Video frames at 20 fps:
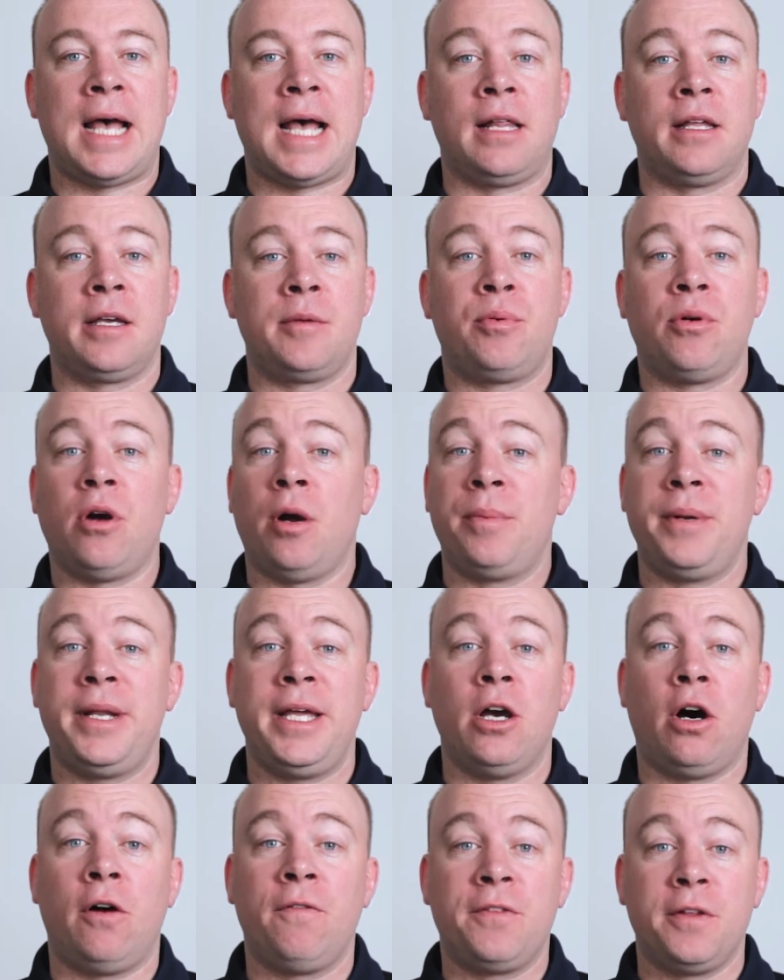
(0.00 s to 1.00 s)
Selling
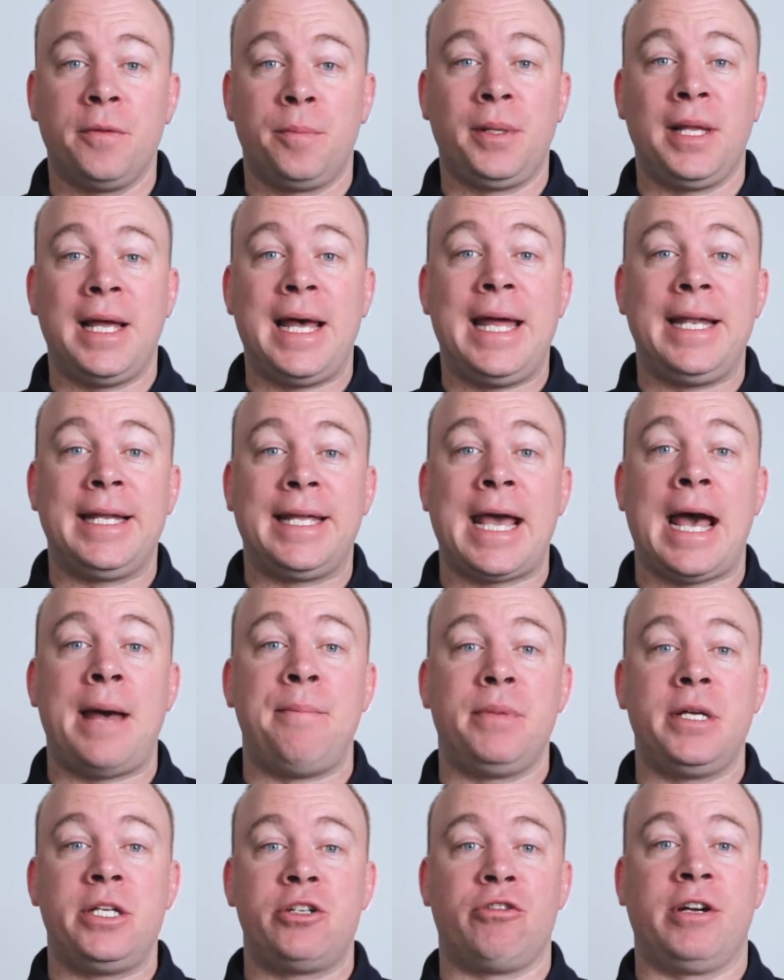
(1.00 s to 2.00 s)
property off the plan
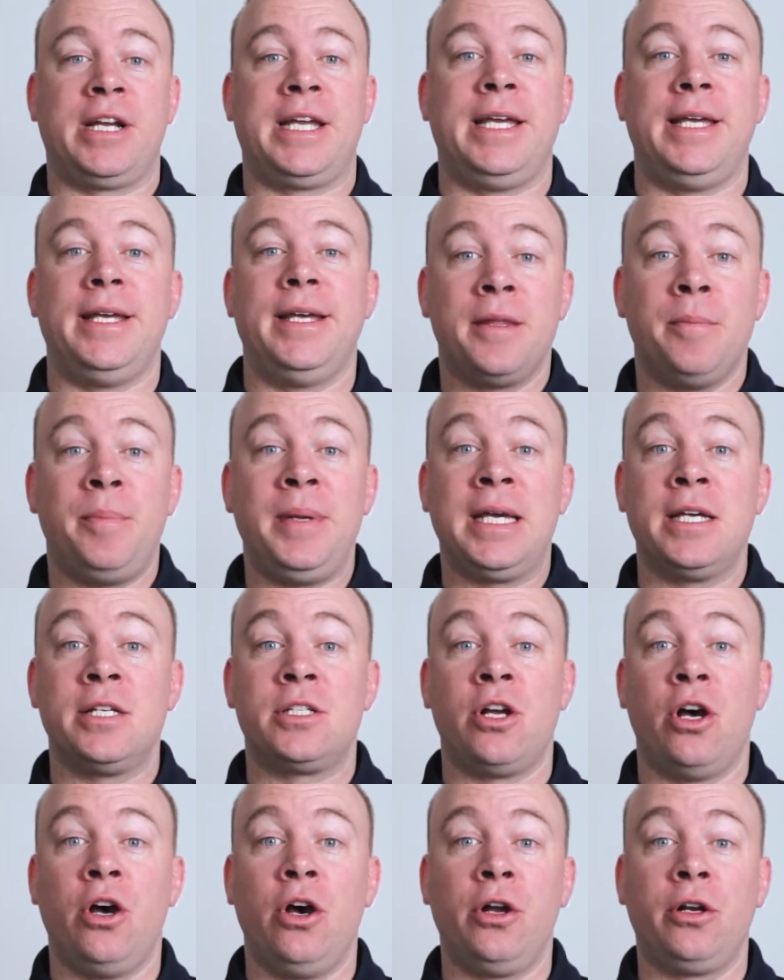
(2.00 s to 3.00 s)
can be tricky. The
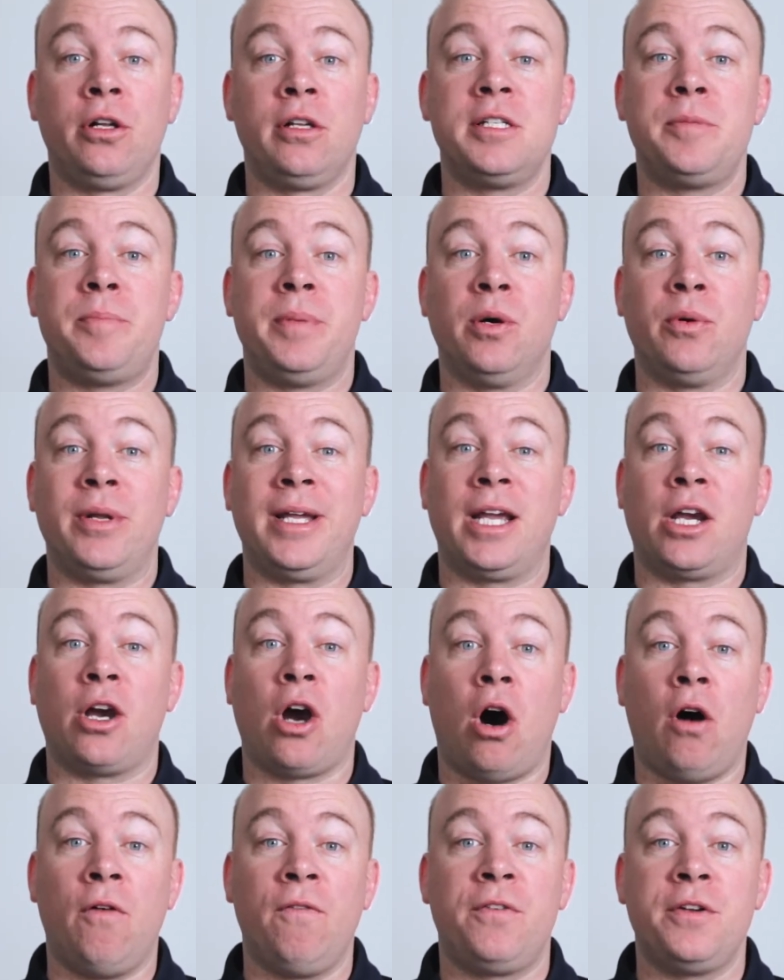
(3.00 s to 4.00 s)
biggest hurdle is building
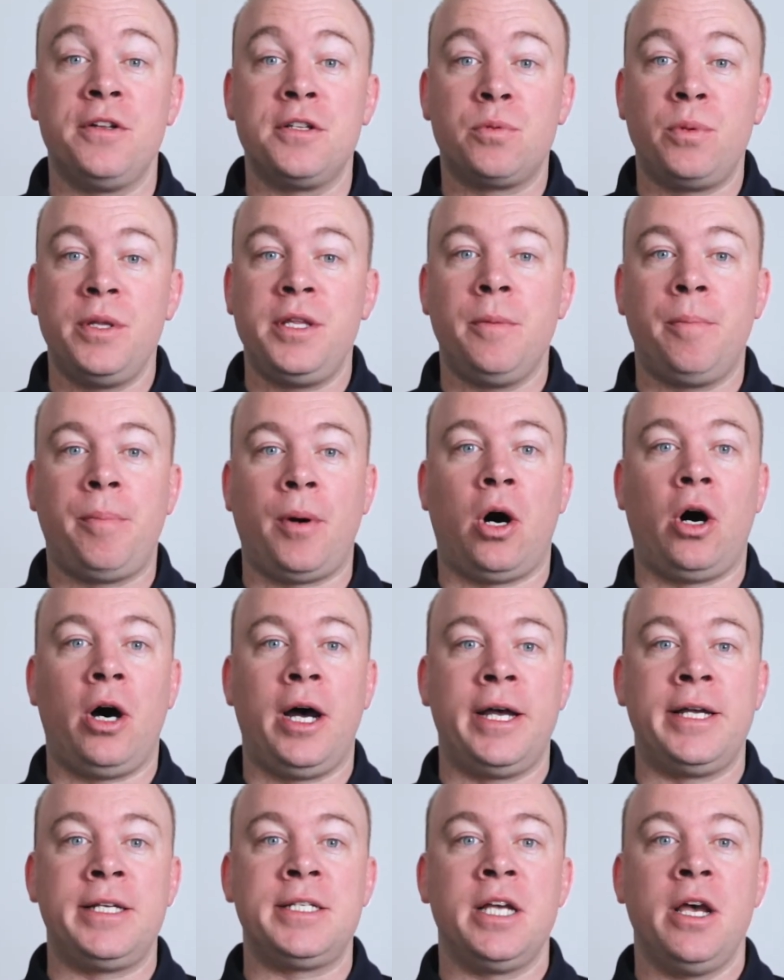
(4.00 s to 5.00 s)
confidence with your
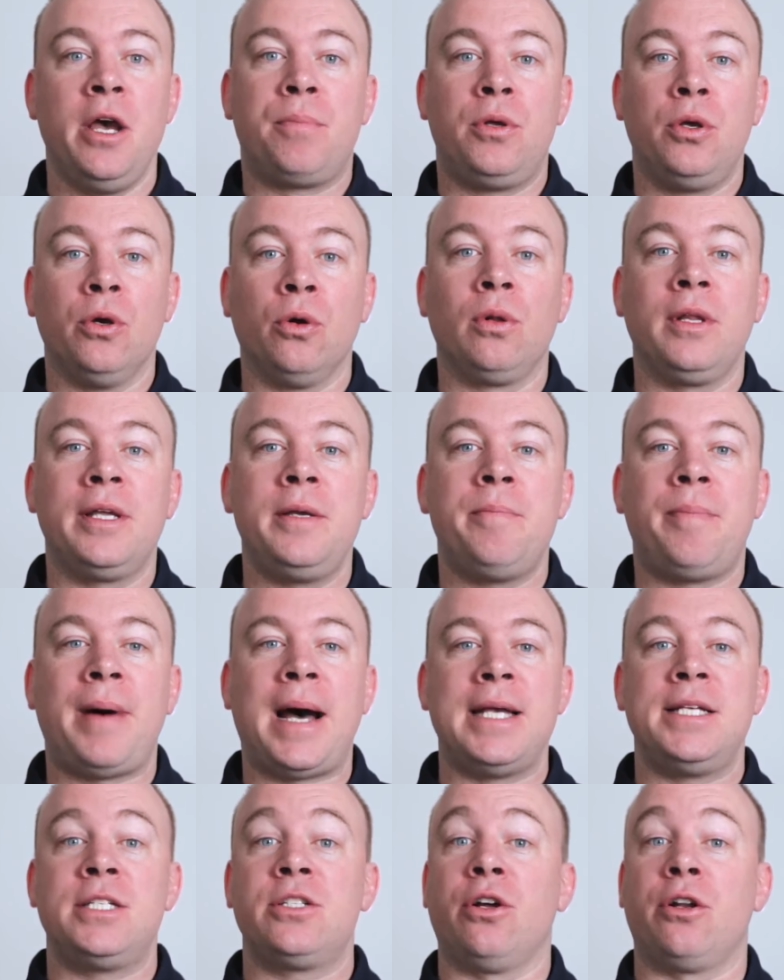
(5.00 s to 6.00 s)
buyers purely
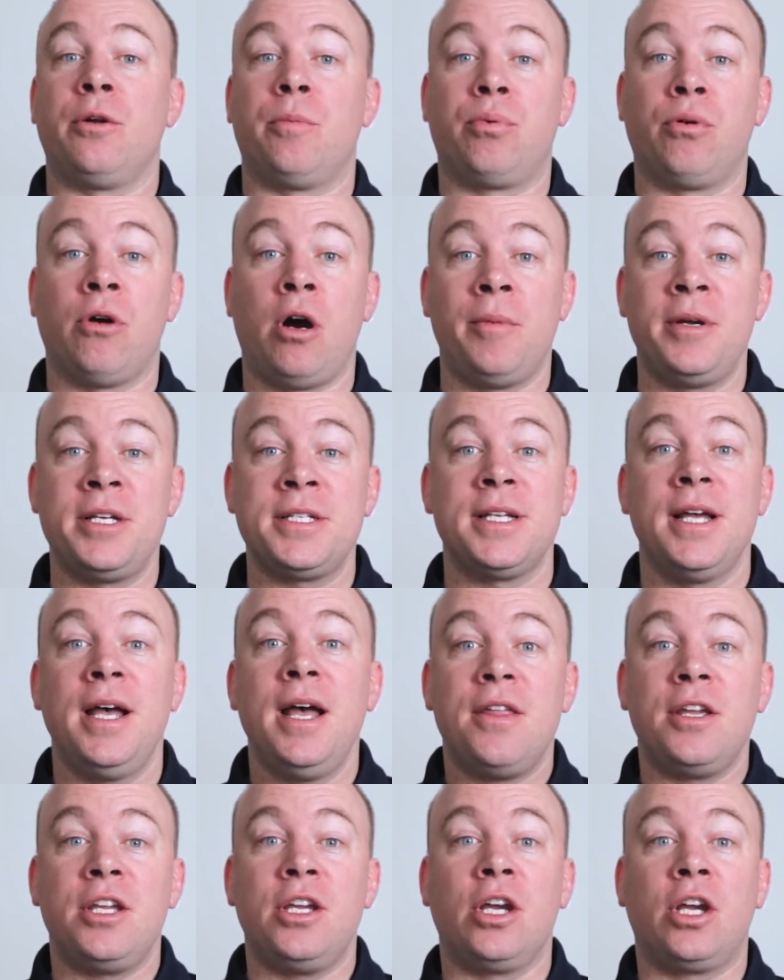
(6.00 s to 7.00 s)
based on a promise
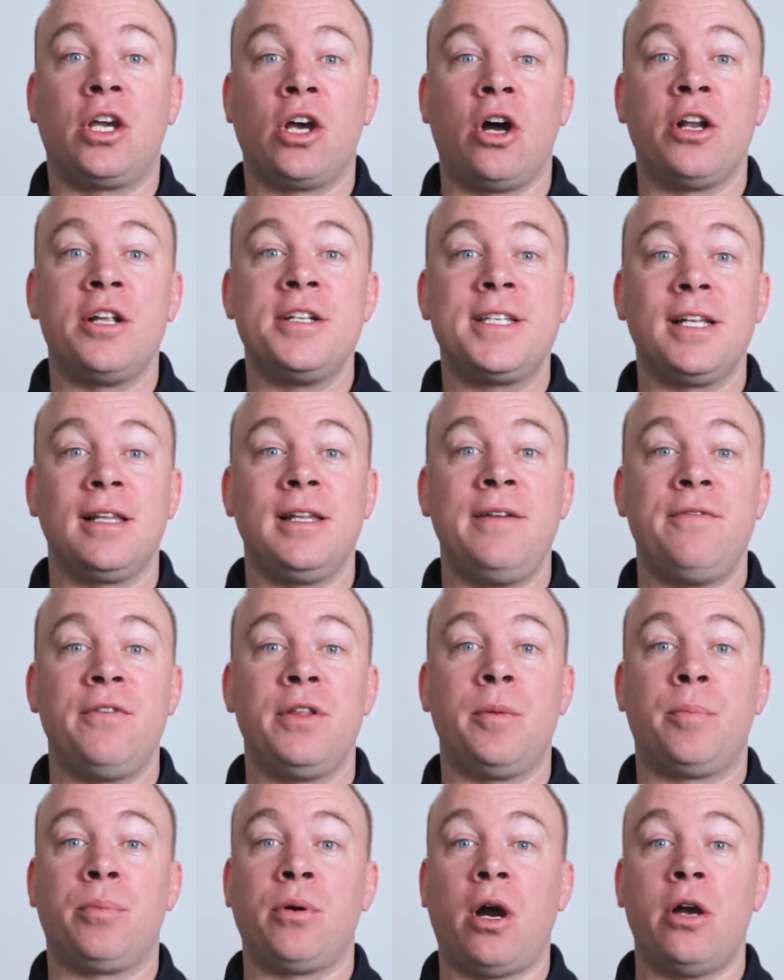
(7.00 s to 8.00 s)
that you're going to deliver
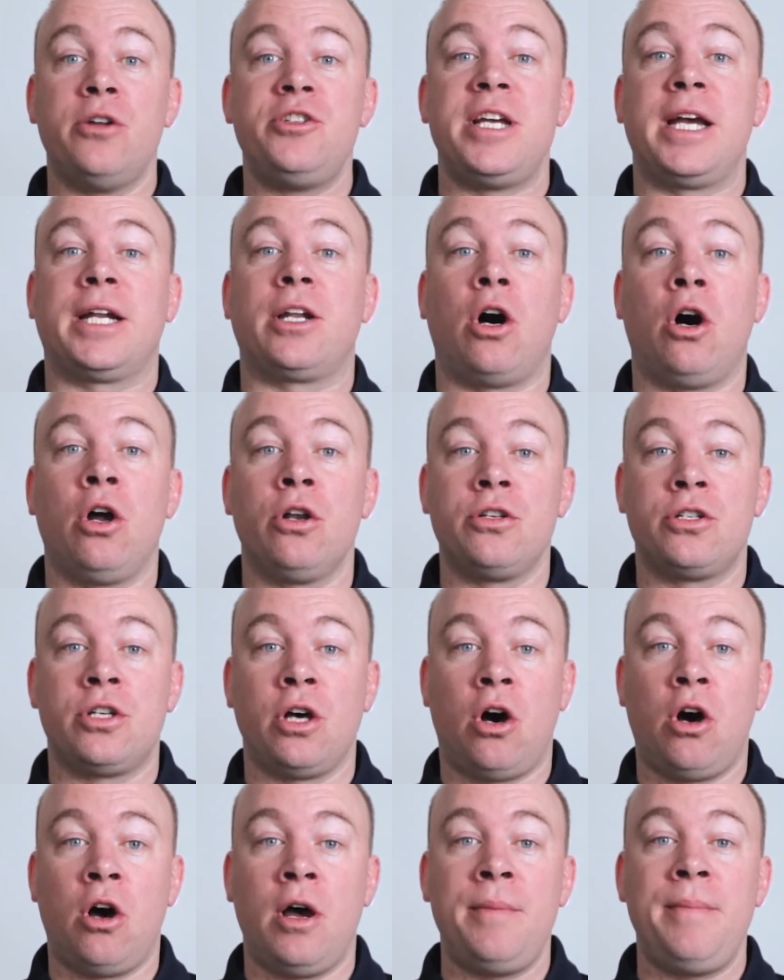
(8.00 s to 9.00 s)
the project on
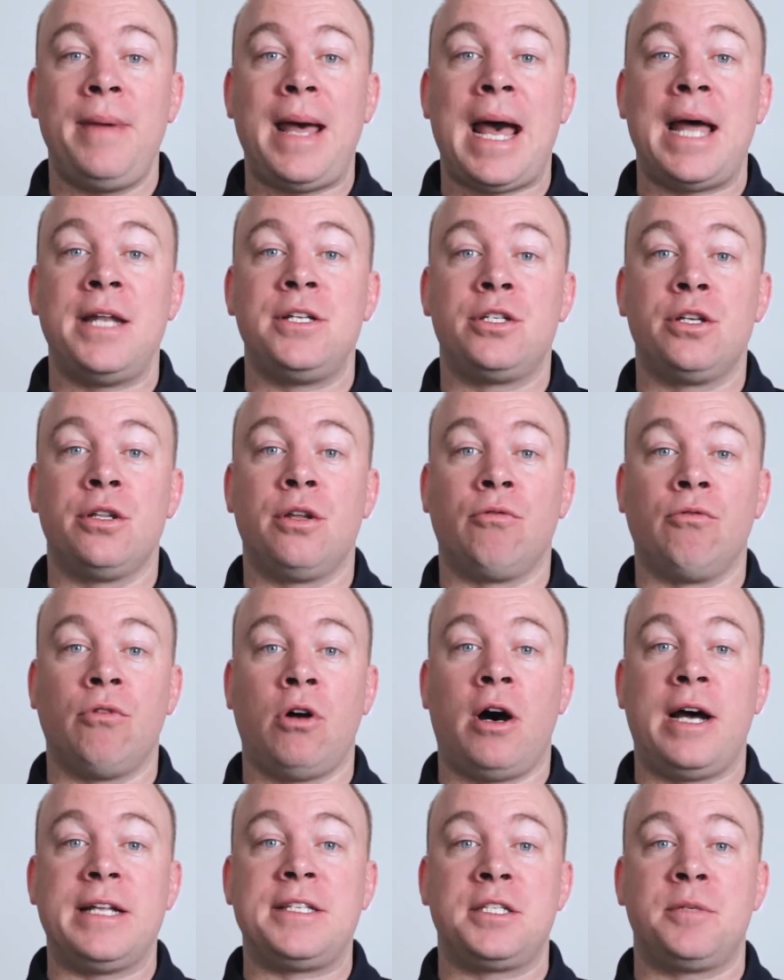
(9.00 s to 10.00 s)
time and to the
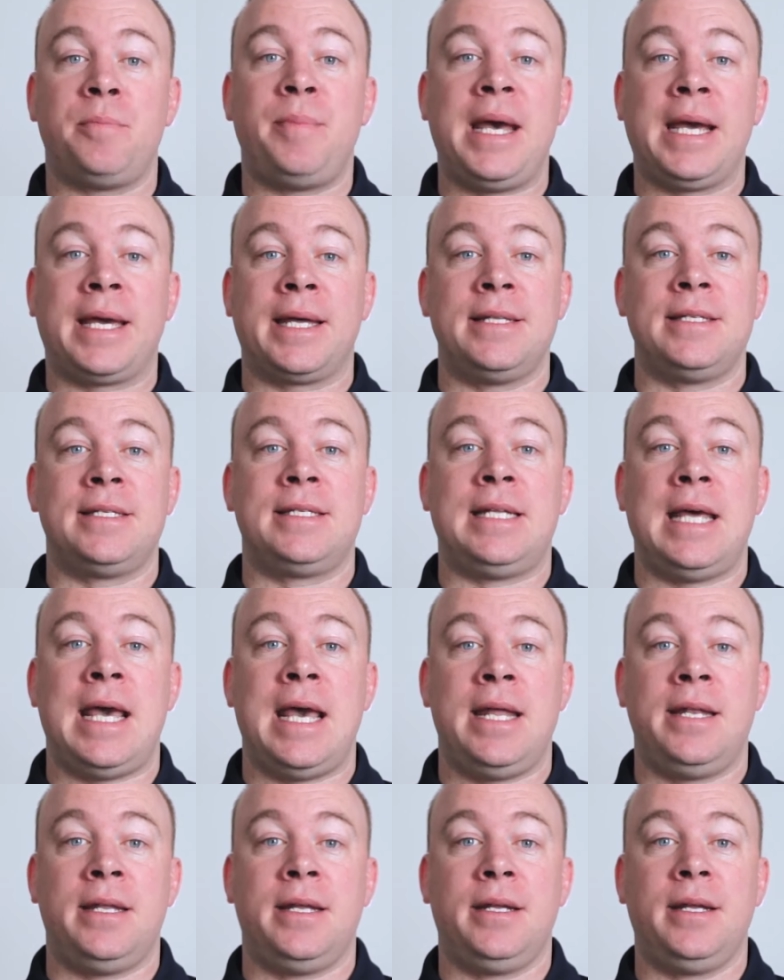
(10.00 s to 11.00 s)
right spec and
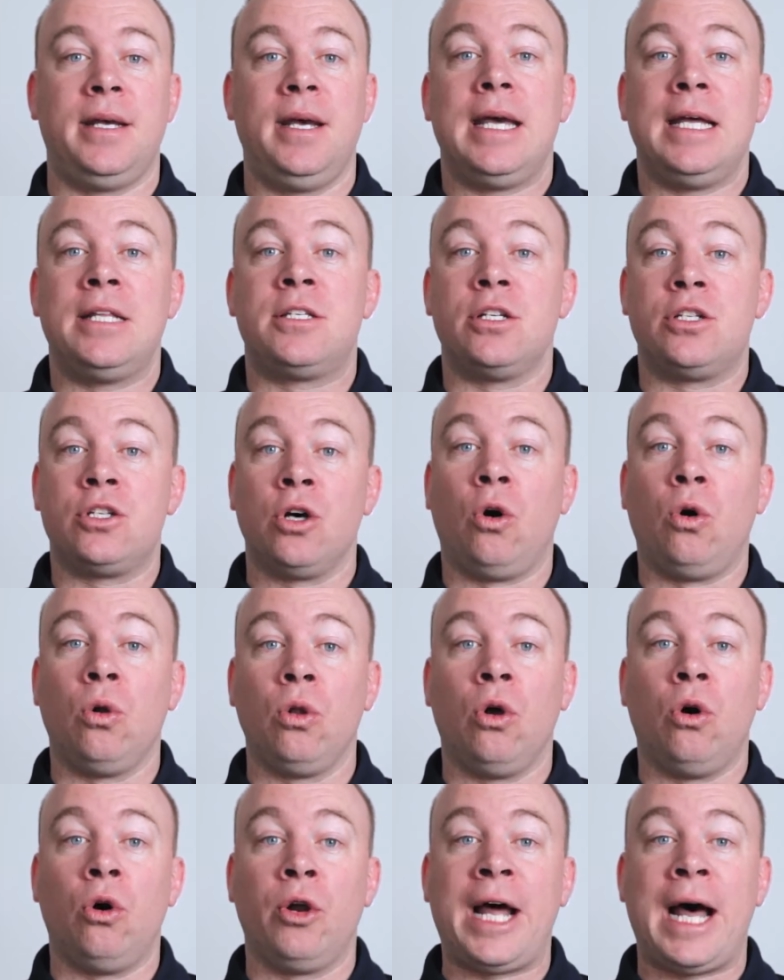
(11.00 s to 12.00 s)
standard. It's a
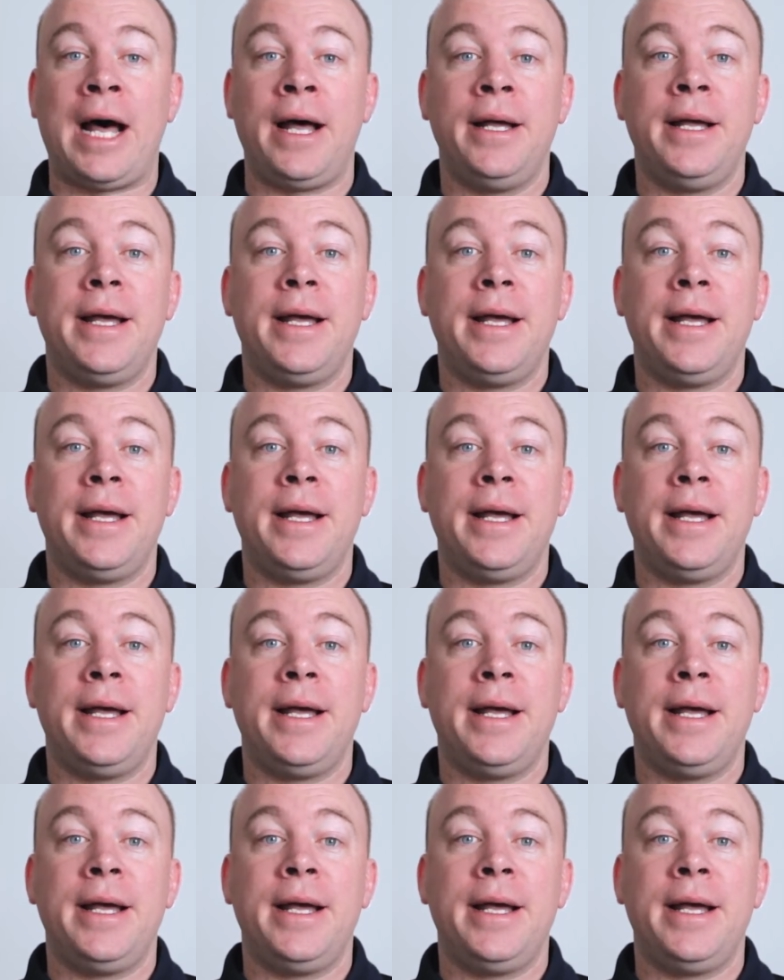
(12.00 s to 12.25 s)
tall order,